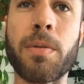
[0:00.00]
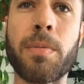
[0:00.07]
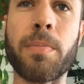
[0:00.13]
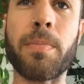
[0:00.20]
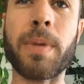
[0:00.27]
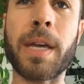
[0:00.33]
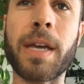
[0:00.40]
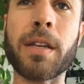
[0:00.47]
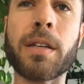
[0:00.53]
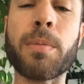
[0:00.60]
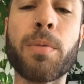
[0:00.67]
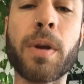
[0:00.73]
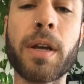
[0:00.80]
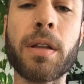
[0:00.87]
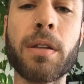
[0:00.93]
begin to
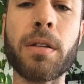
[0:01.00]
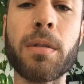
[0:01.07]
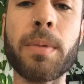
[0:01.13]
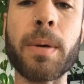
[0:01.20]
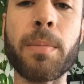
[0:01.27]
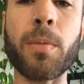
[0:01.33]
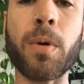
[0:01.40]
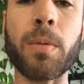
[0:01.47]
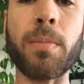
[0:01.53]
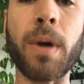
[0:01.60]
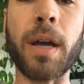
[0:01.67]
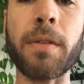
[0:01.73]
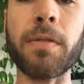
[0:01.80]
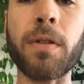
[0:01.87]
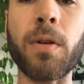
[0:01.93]
bring a little bit more
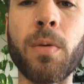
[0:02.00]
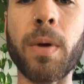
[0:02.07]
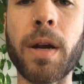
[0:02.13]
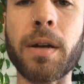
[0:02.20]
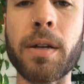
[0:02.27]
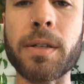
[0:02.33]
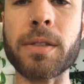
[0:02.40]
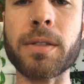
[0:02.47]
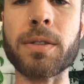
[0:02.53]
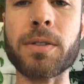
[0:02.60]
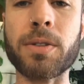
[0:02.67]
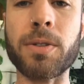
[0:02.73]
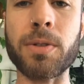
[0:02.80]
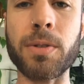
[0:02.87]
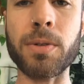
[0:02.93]
mindful awareness
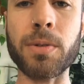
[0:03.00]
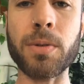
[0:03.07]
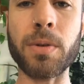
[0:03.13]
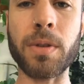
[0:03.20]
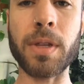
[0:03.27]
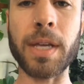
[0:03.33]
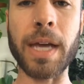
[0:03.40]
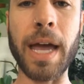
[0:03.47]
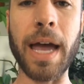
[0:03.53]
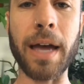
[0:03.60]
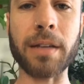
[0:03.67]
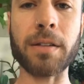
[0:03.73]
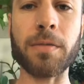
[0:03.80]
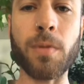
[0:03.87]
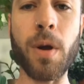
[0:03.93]
to the
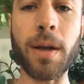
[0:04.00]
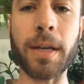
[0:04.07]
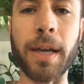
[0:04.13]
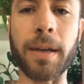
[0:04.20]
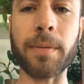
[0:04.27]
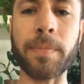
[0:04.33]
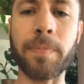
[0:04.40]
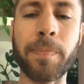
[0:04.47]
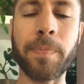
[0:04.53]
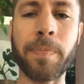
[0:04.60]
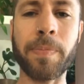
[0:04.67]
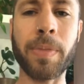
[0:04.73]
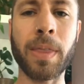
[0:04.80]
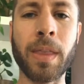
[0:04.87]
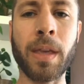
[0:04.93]
act of walking.
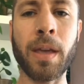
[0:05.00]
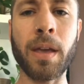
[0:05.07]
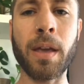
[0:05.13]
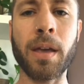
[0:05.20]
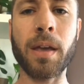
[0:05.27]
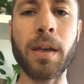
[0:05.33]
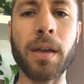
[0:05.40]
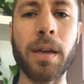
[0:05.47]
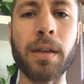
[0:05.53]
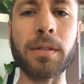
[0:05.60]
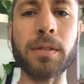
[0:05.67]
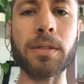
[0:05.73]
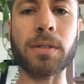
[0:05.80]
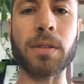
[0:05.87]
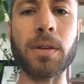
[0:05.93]
And
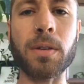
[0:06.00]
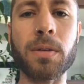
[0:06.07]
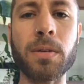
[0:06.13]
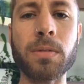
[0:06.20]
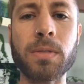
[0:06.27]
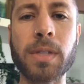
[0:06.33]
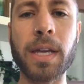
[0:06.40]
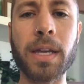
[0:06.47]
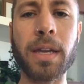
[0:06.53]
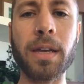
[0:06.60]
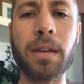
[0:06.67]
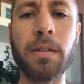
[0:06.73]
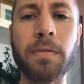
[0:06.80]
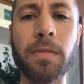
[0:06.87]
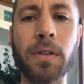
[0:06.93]
so
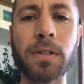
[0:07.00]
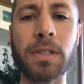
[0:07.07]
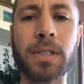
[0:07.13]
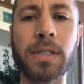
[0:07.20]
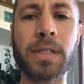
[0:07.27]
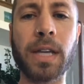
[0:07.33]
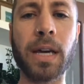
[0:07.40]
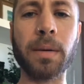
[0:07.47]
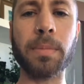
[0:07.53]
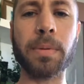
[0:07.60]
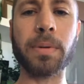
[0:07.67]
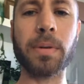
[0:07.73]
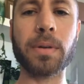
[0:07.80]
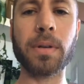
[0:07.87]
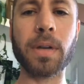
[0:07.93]
taking a first step
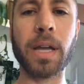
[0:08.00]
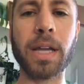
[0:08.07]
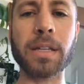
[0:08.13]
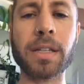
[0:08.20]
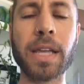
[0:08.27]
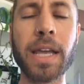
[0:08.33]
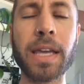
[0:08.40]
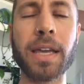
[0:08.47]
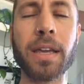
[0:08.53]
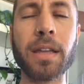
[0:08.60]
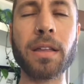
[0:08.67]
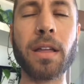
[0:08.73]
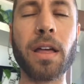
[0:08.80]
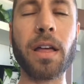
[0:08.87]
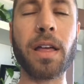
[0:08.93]
and taking,
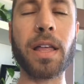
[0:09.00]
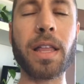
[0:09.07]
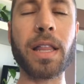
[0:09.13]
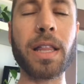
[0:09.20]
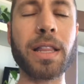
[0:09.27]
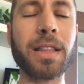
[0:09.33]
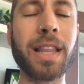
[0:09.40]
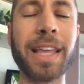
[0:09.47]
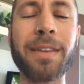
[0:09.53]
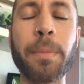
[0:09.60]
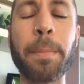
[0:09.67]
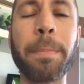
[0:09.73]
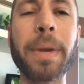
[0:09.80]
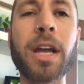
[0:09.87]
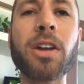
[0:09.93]
like,
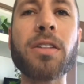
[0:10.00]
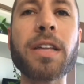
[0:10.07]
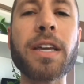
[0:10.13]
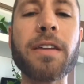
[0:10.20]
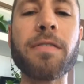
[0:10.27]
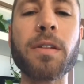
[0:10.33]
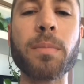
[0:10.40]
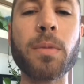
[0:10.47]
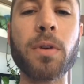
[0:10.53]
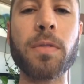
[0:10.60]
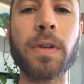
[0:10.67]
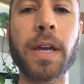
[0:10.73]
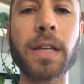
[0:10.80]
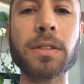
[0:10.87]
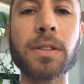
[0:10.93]
barely even
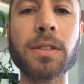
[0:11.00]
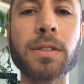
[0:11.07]
moving, just